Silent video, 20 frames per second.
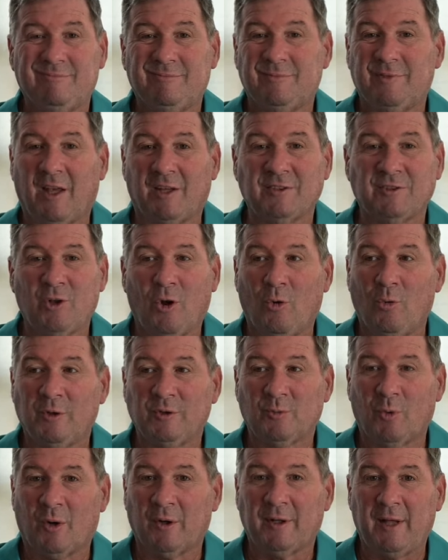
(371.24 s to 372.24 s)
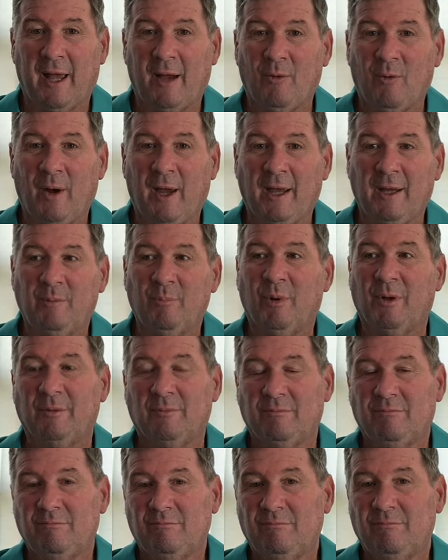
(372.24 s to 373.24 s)
Doesn't always work that way, but
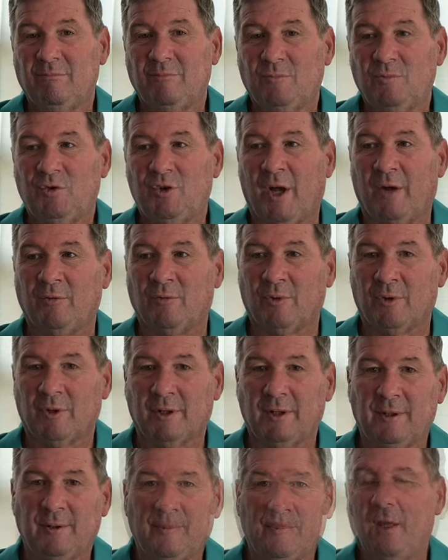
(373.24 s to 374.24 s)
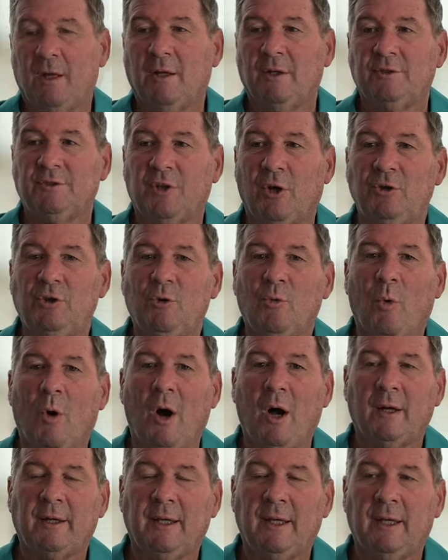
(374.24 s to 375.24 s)
generally. So you
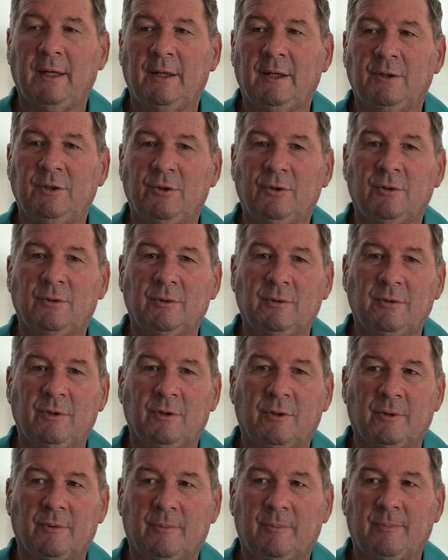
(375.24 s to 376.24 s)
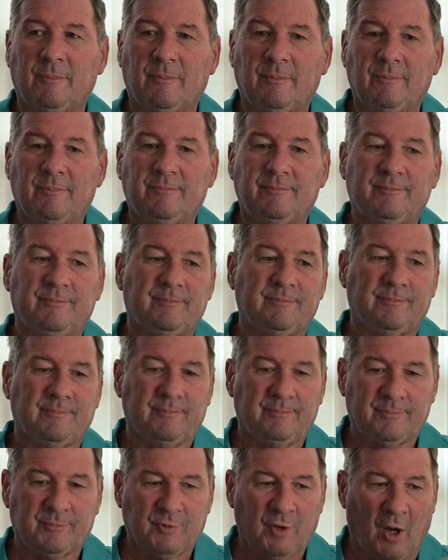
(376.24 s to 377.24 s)
walk in and you're
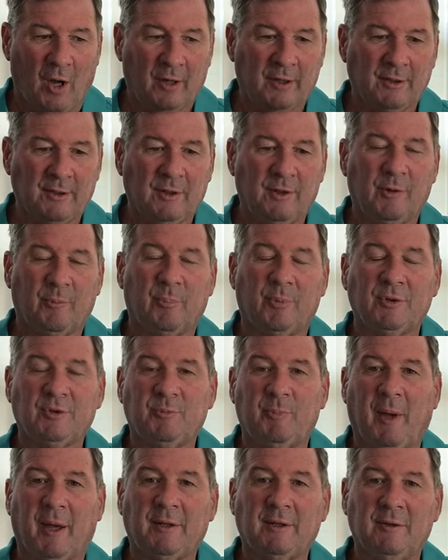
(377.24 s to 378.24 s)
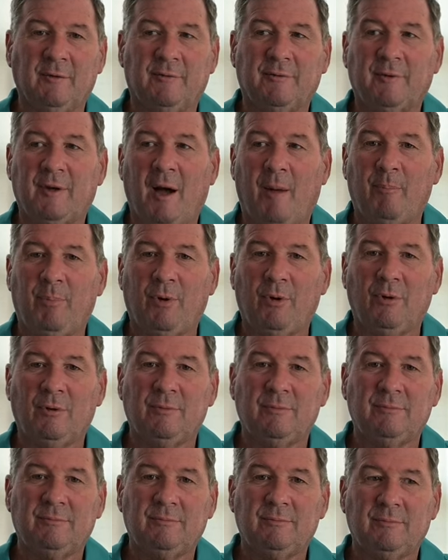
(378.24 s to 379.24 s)
talking to the prospective
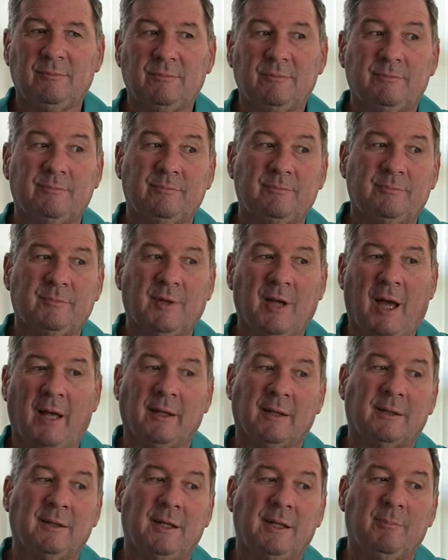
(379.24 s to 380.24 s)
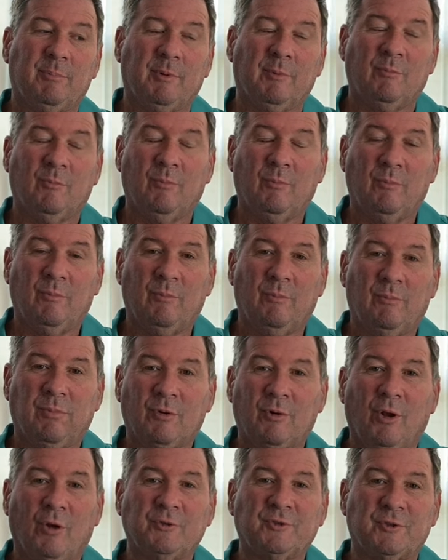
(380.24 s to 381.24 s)
couple, kind of keeping a
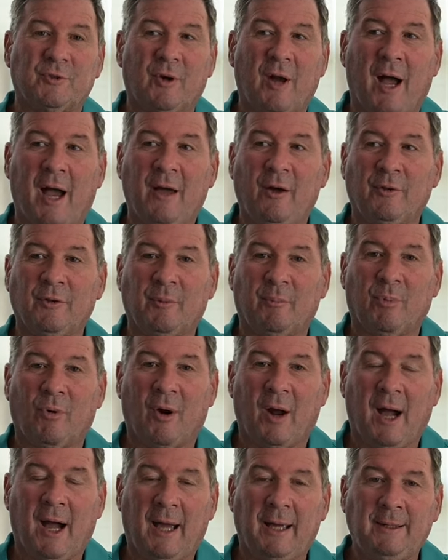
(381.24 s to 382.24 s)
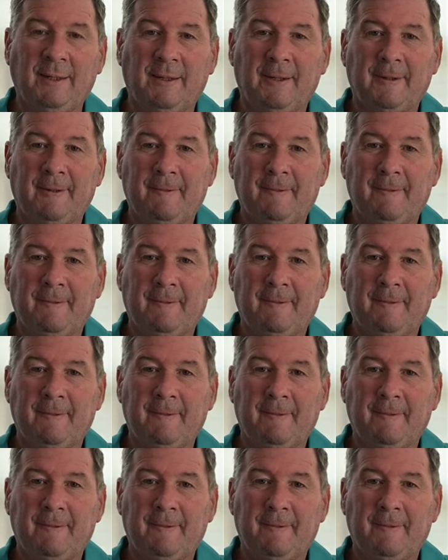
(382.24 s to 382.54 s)
closer eye on the bride,